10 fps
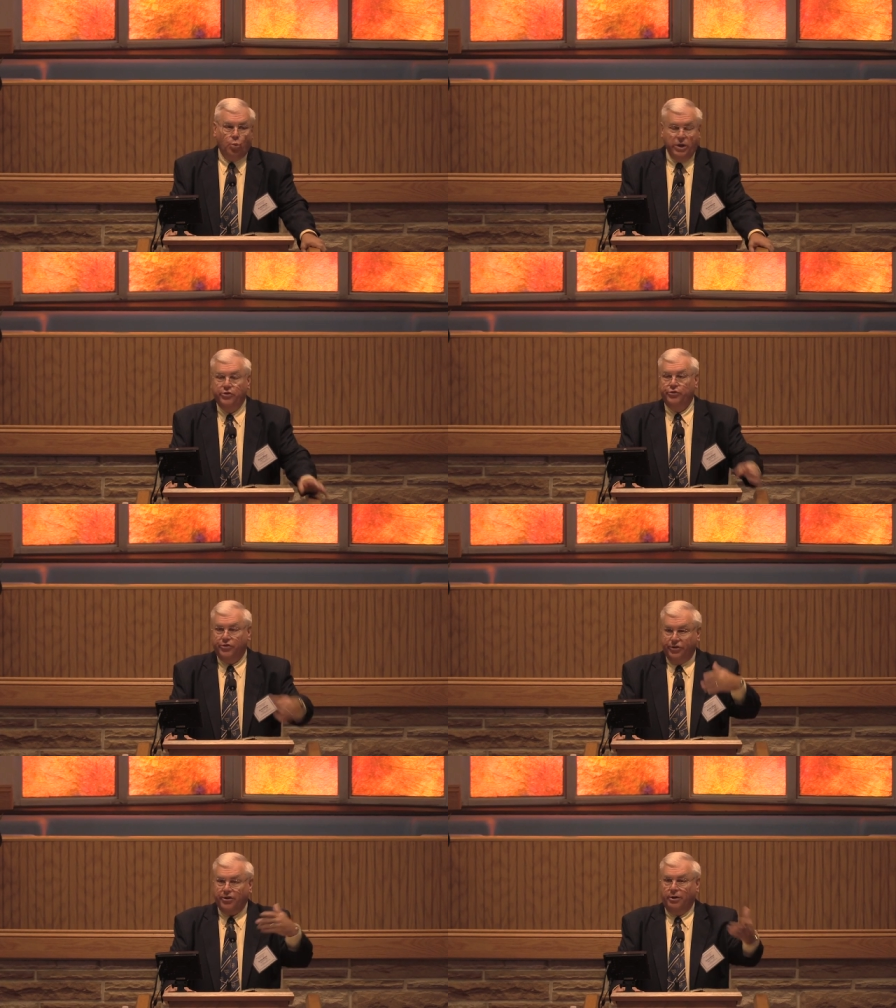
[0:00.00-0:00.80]
We
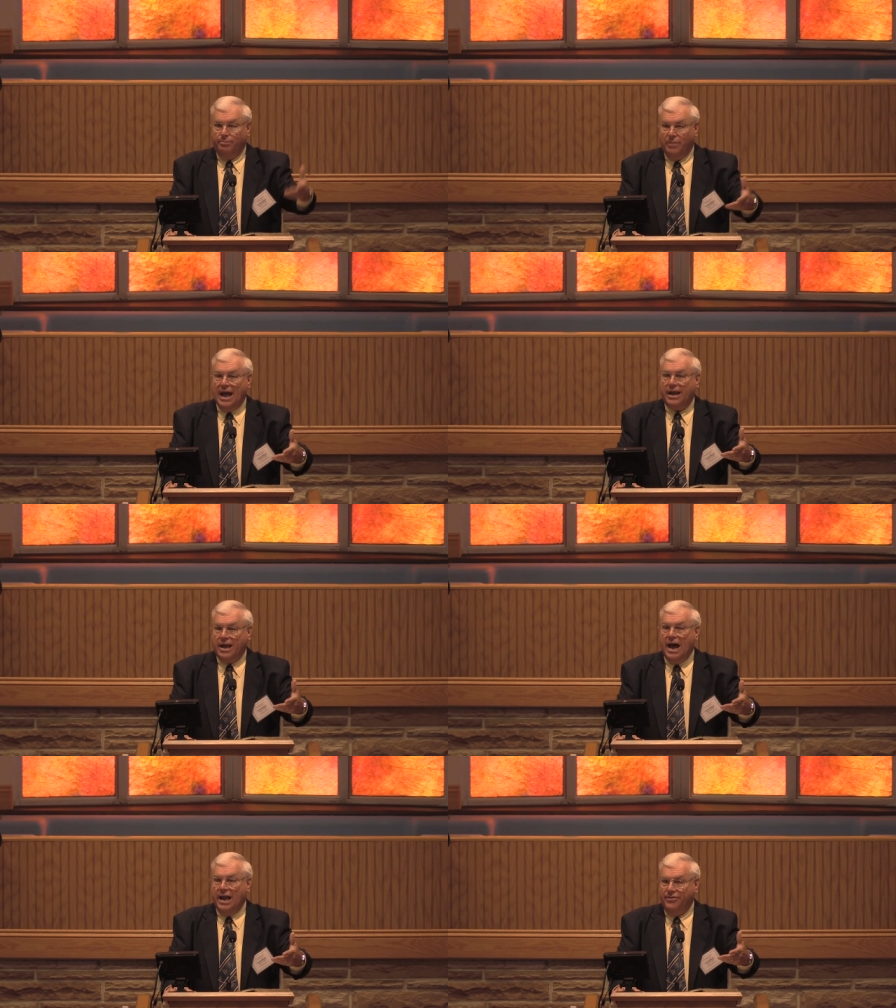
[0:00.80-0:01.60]
use the term
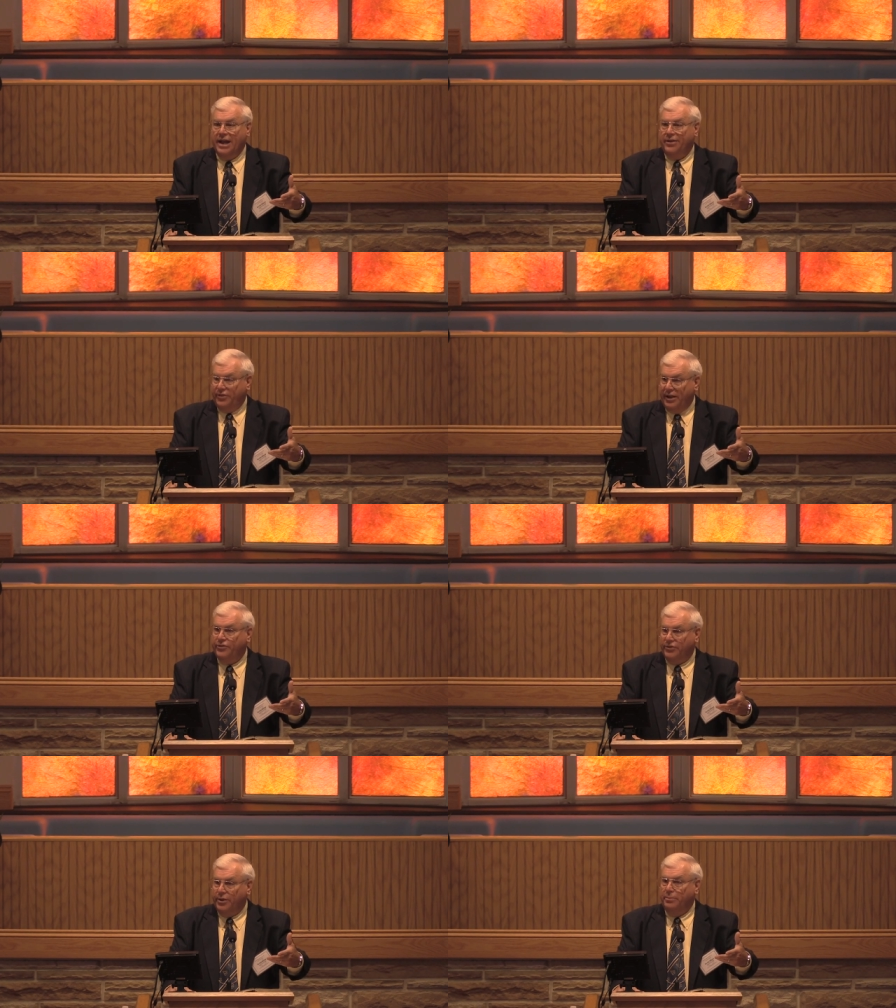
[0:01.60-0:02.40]
black eye in that
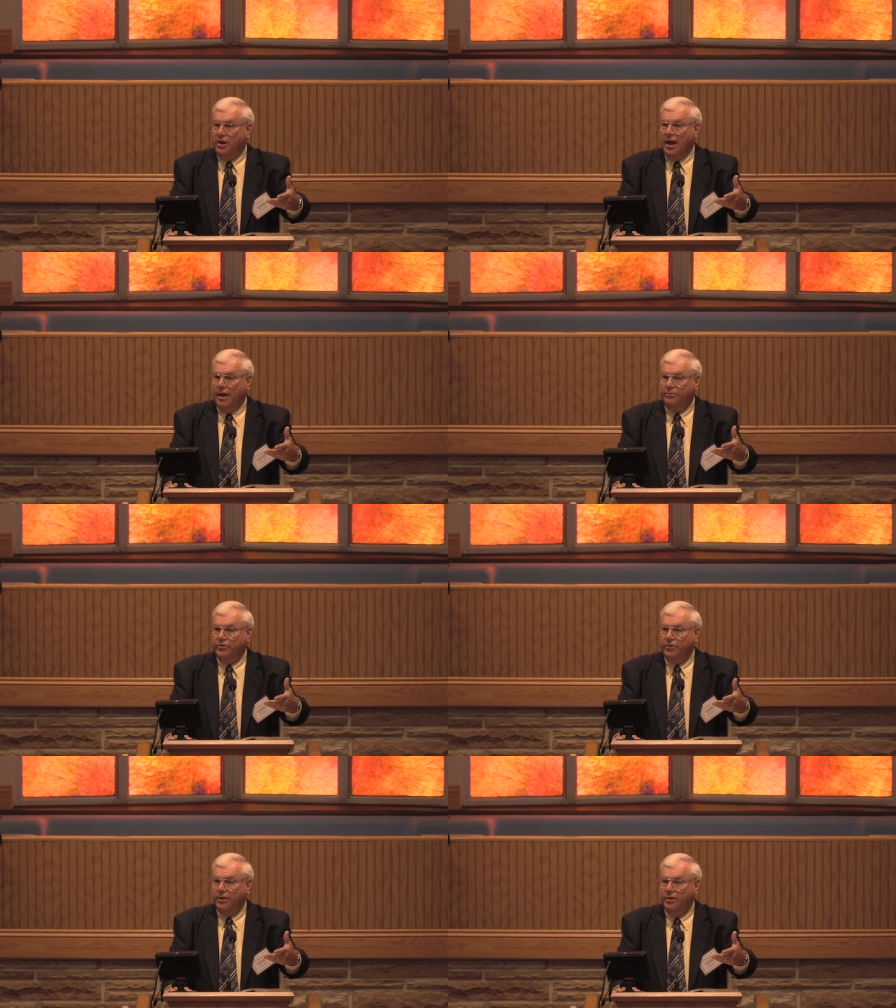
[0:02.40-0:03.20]
sense
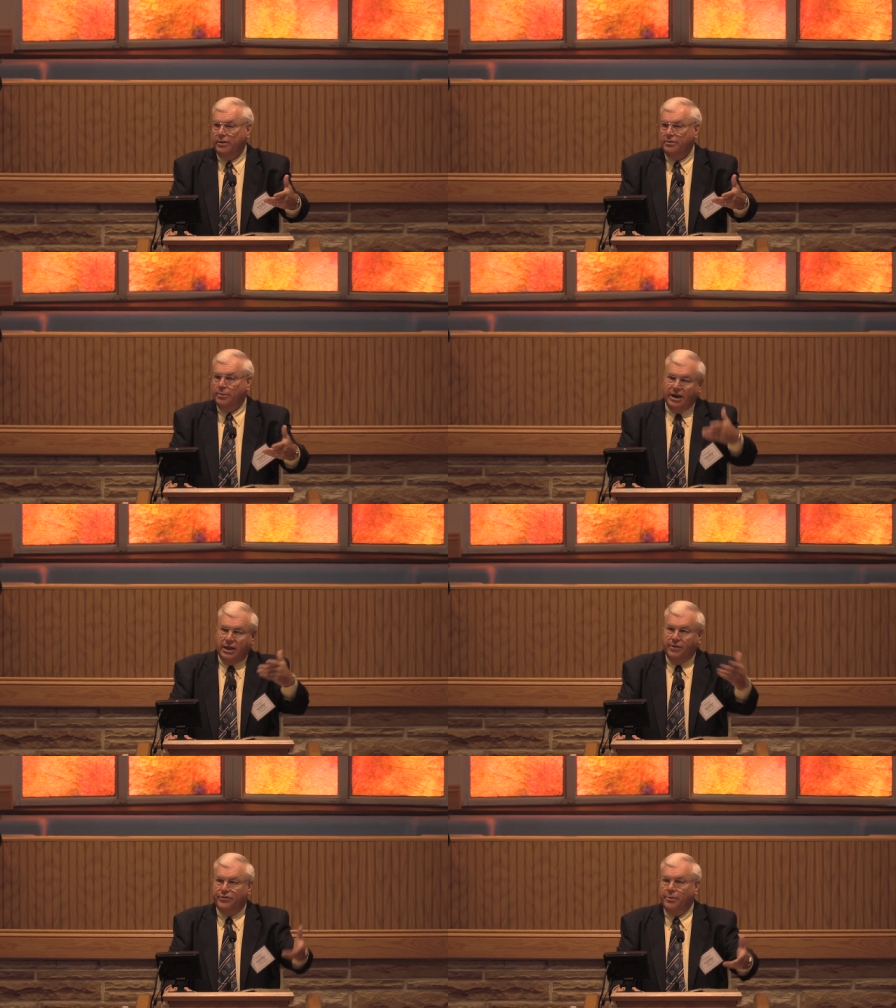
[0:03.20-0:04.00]
sometimes.
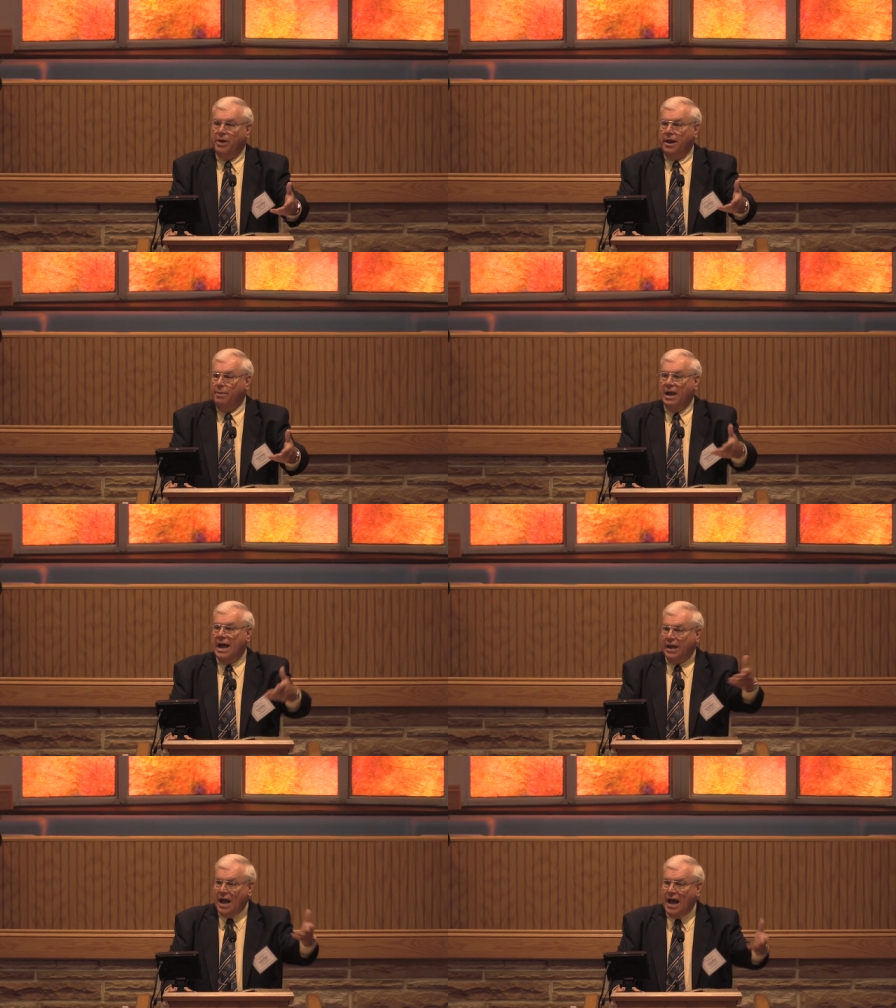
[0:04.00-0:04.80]
Somebody gives somebody a
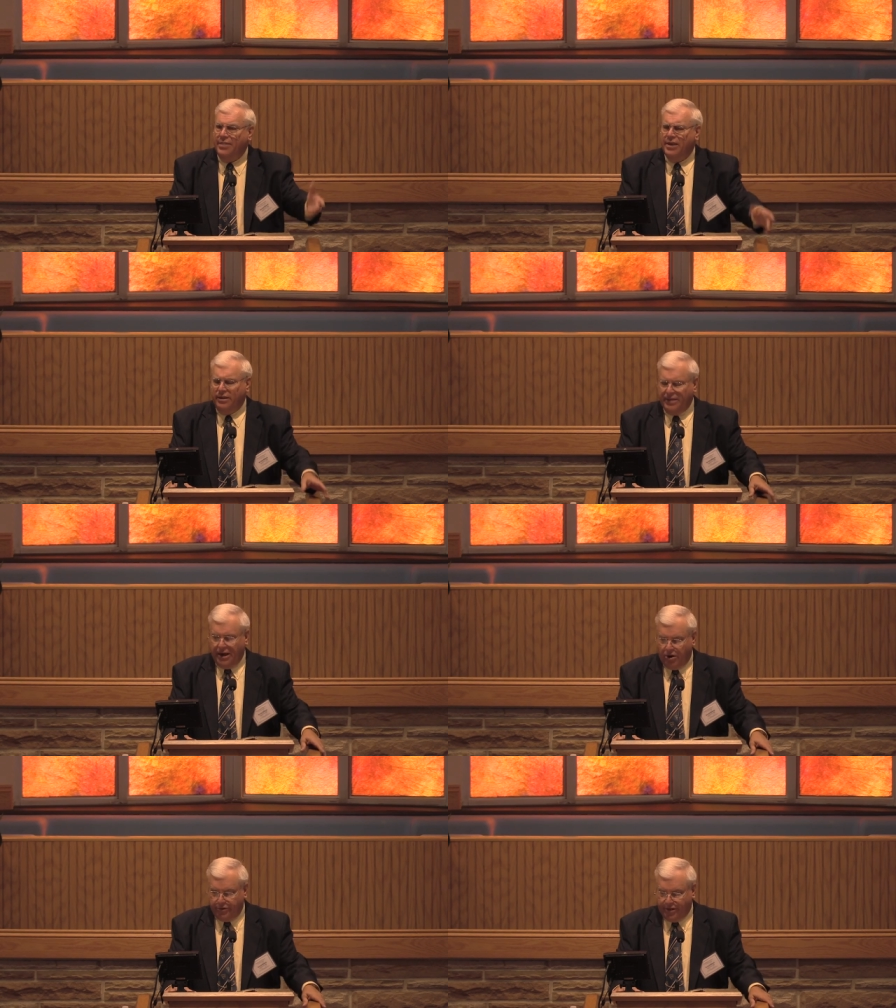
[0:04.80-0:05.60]
black eye, they,
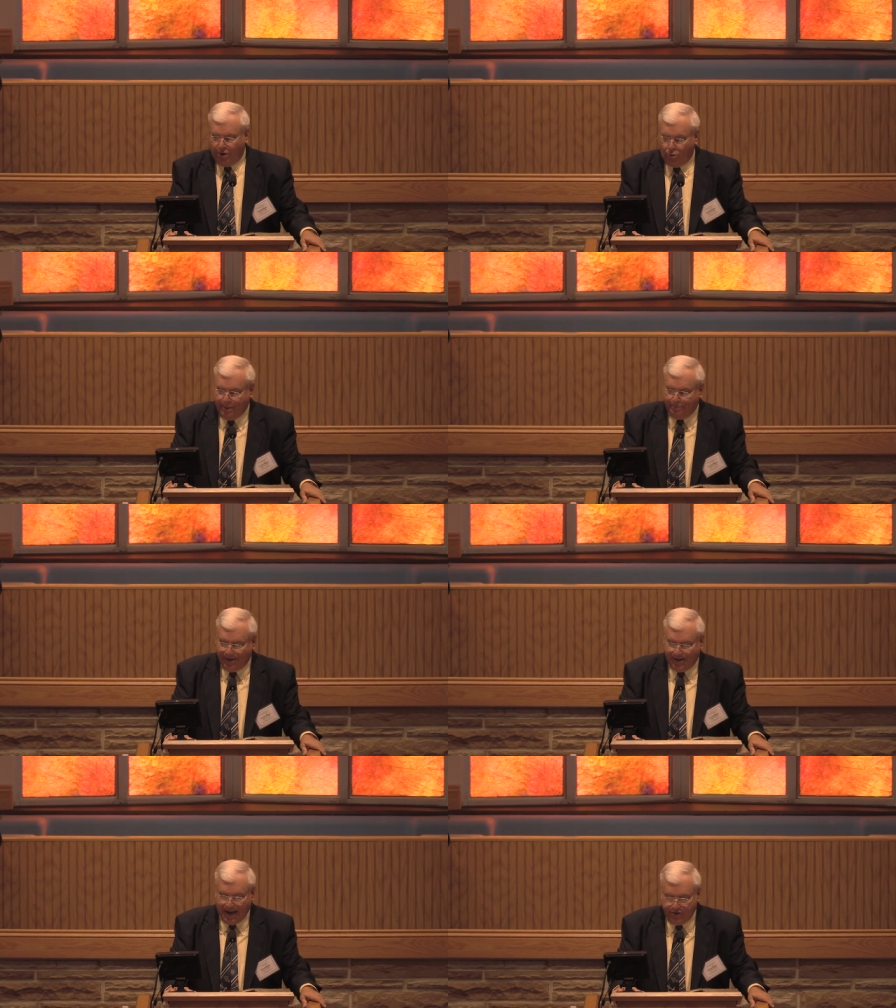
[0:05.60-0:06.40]
they hurt their
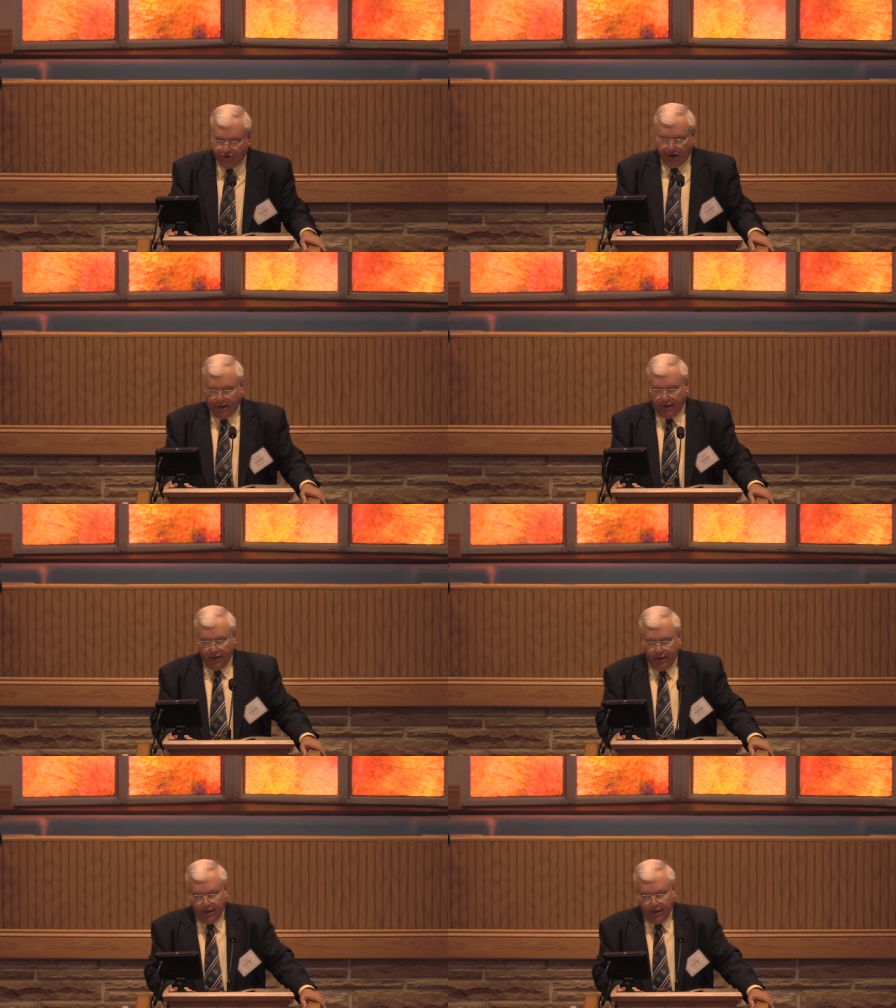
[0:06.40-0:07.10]
reputation.